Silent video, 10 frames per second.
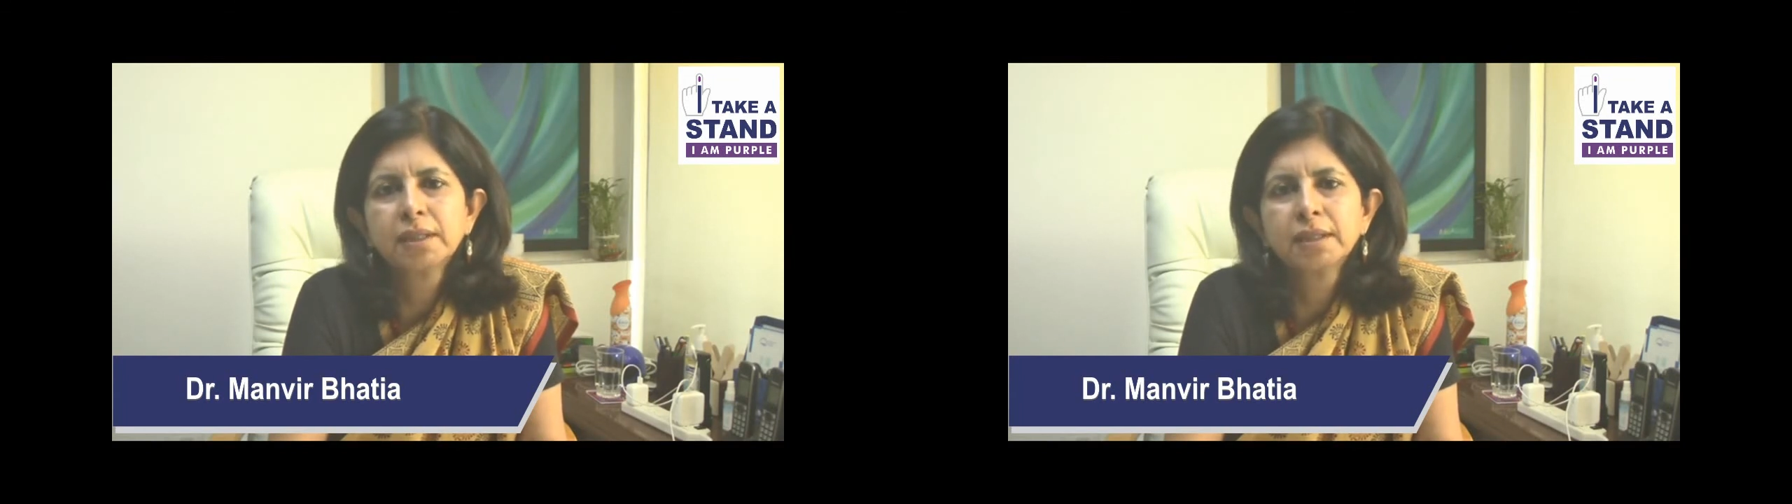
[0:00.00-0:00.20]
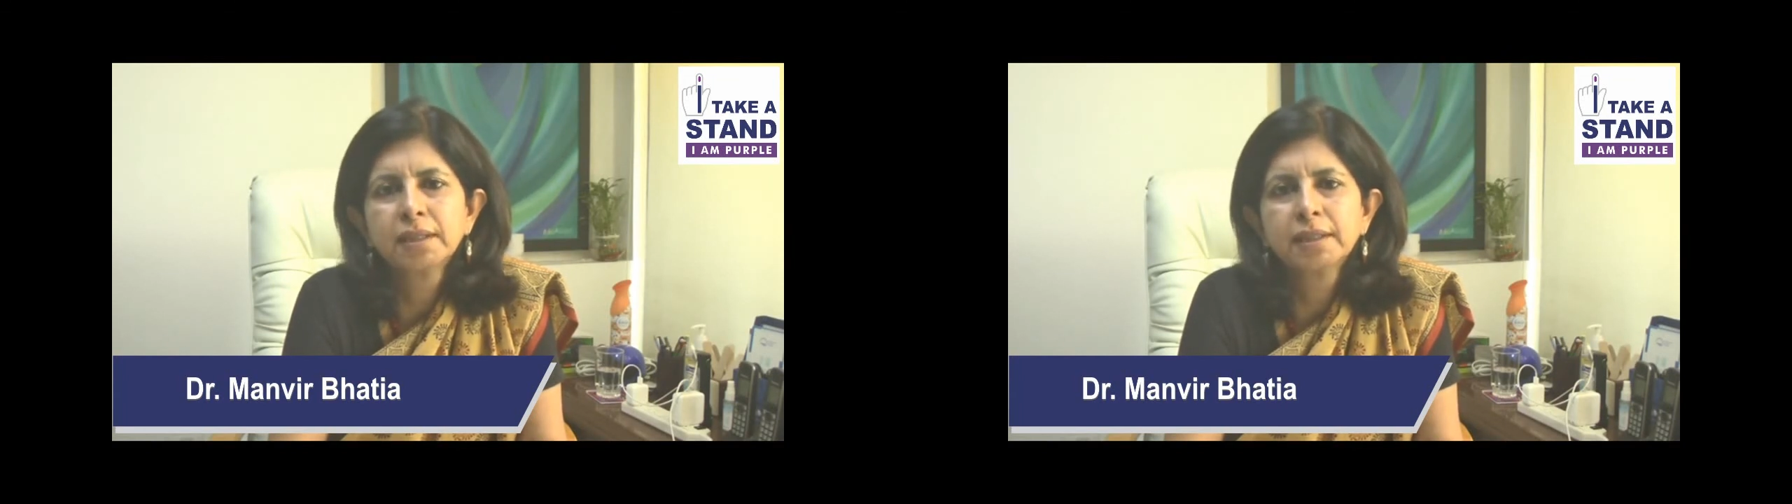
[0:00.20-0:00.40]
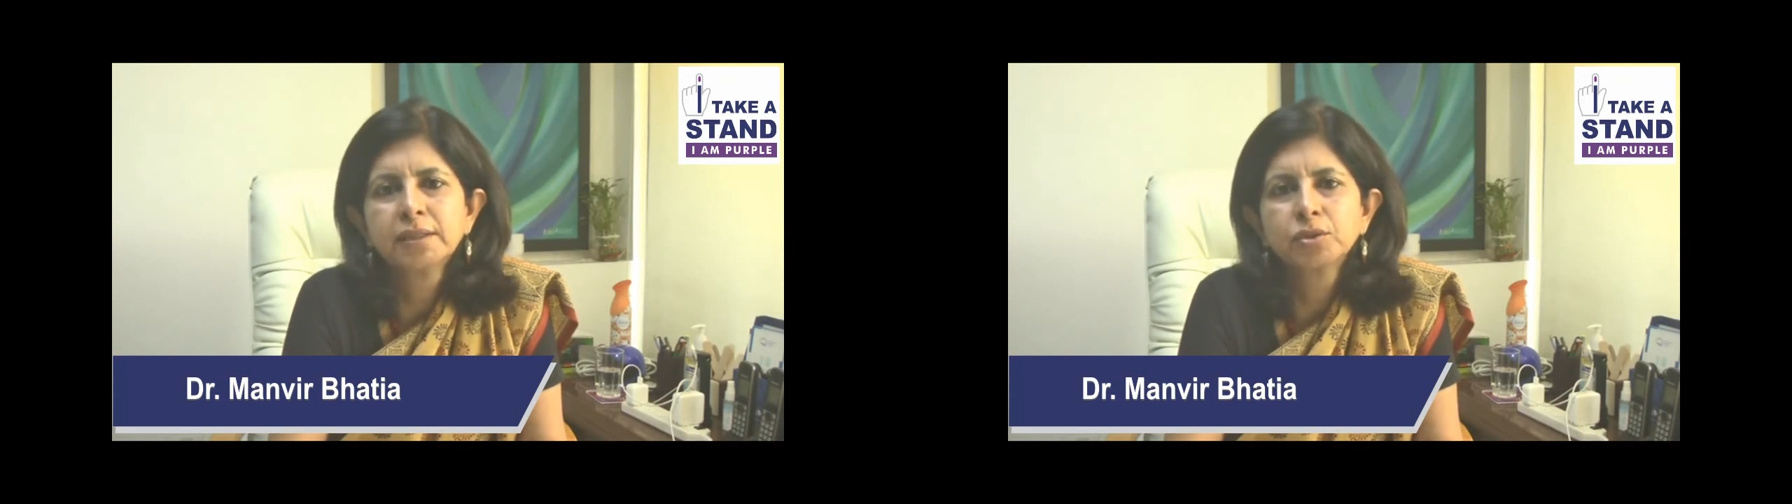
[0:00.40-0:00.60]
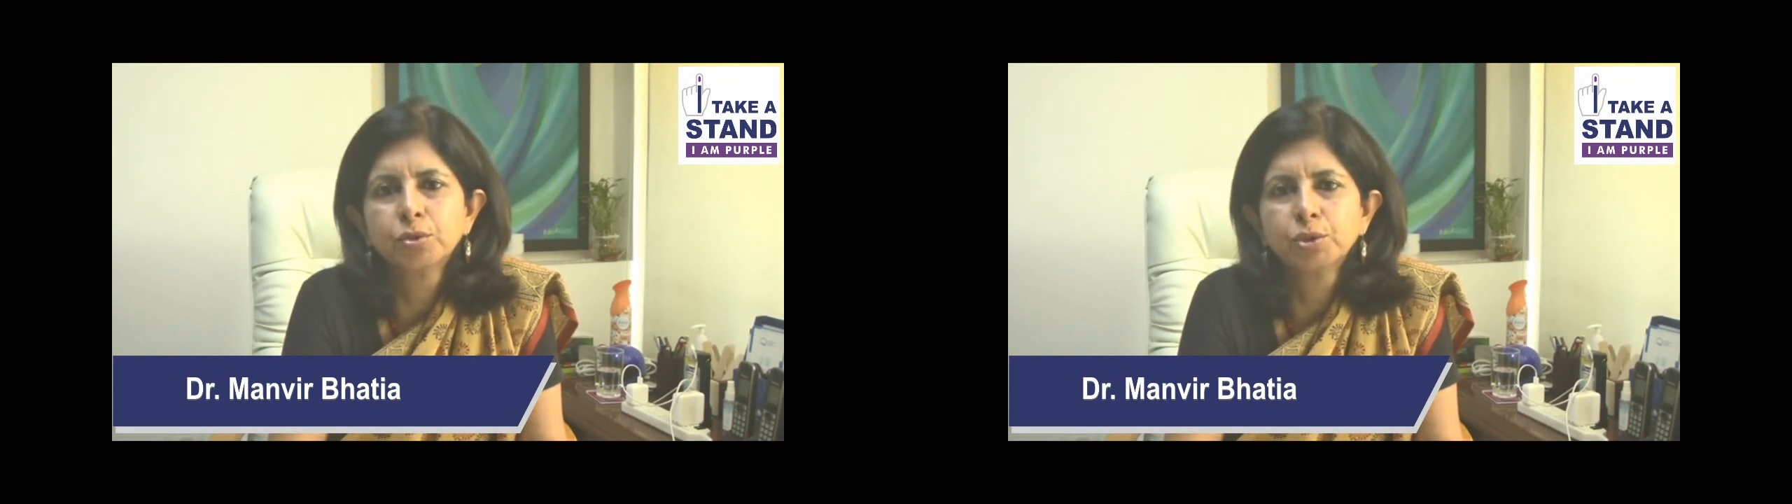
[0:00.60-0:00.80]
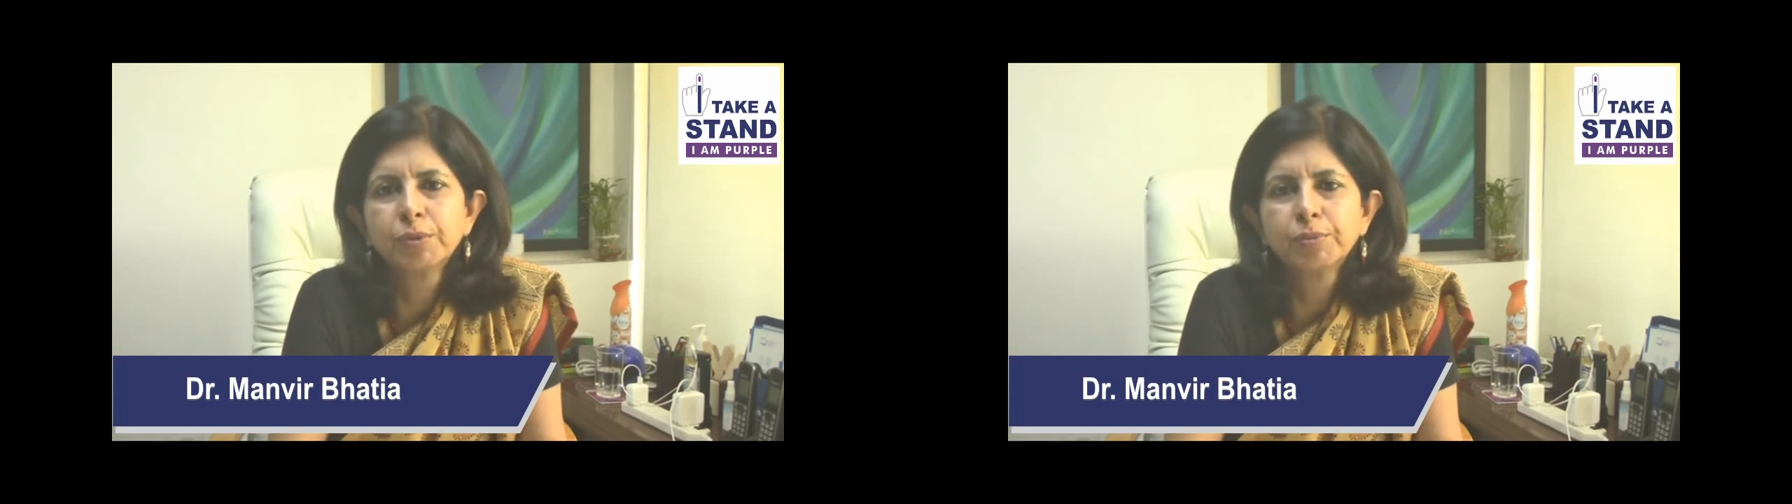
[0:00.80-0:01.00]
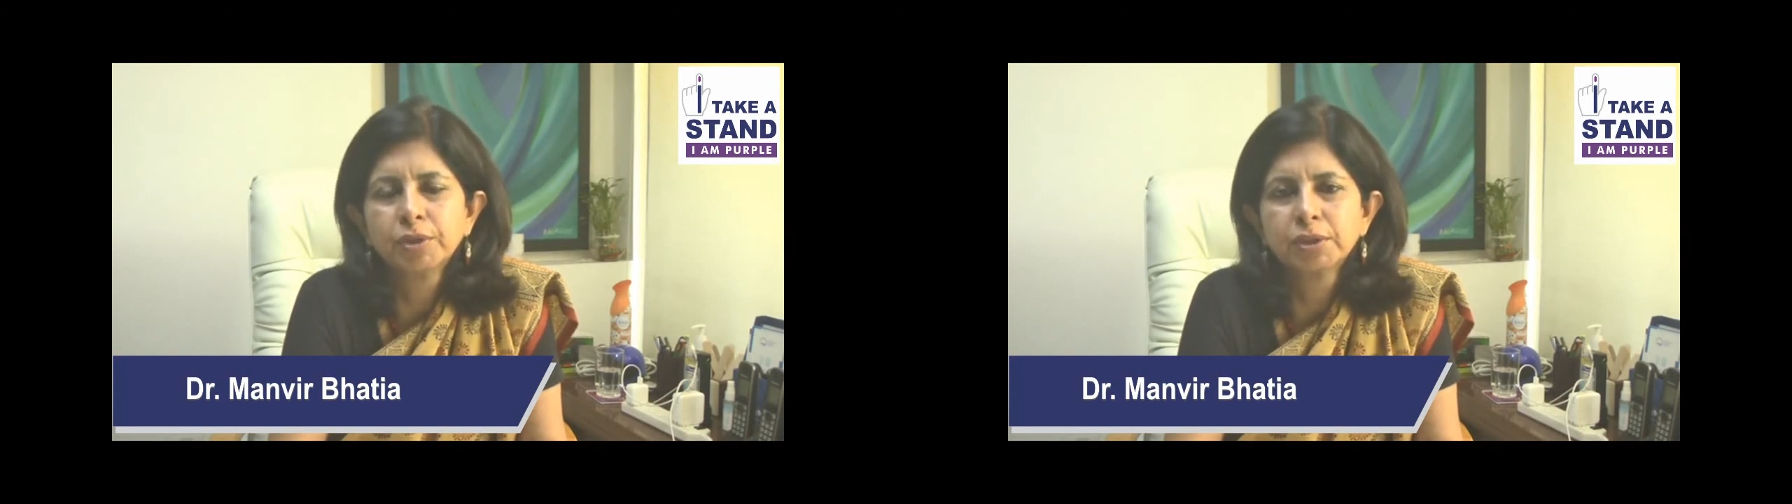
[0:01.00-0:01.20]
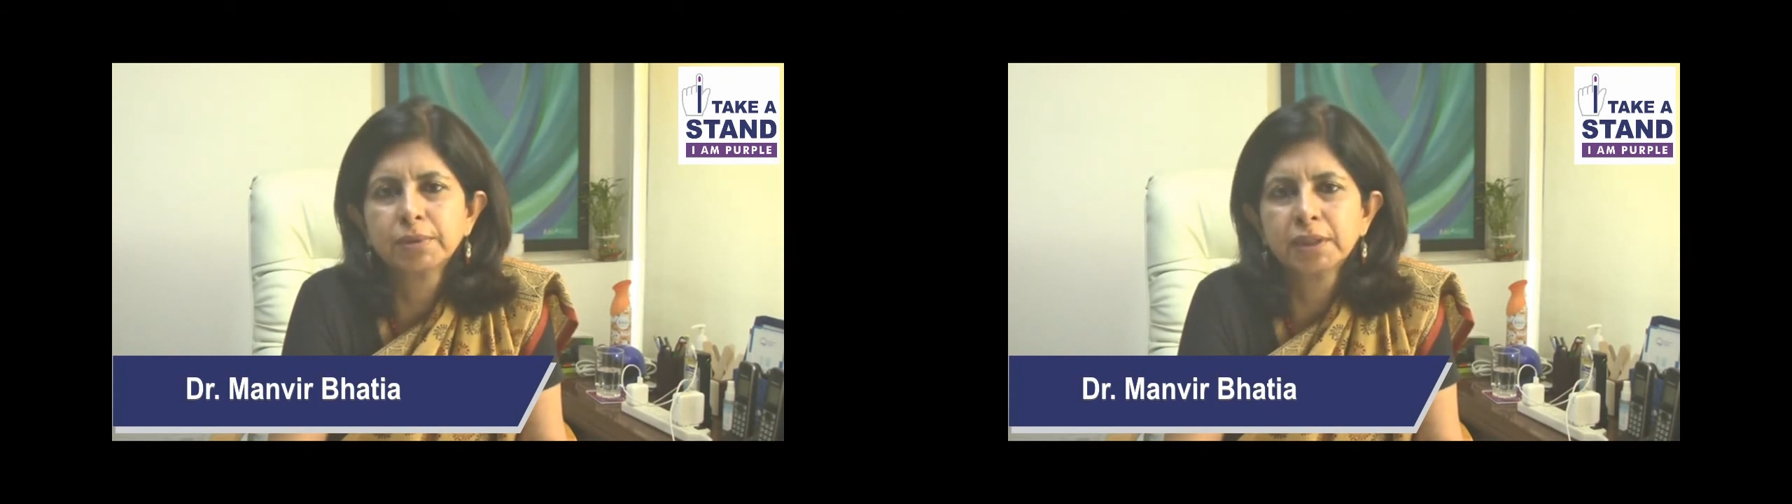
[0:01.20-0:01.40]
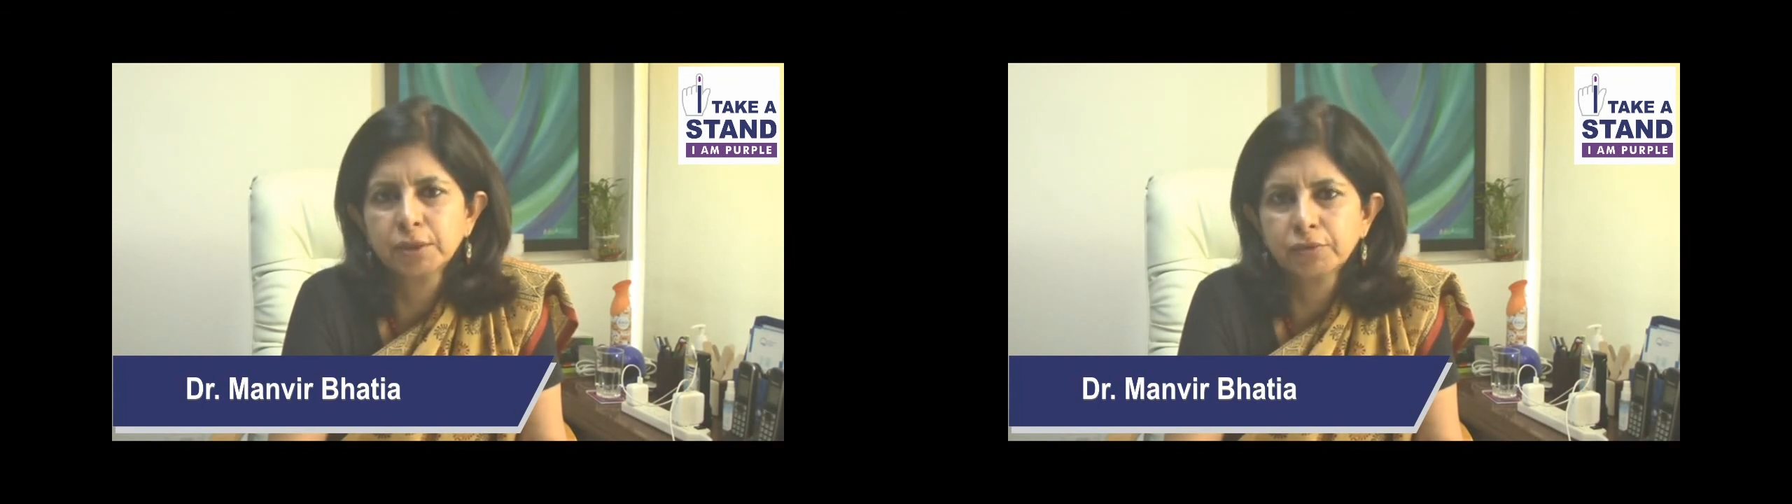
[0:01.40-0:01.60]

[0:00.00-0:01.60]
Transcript: that nothing is going to be possible in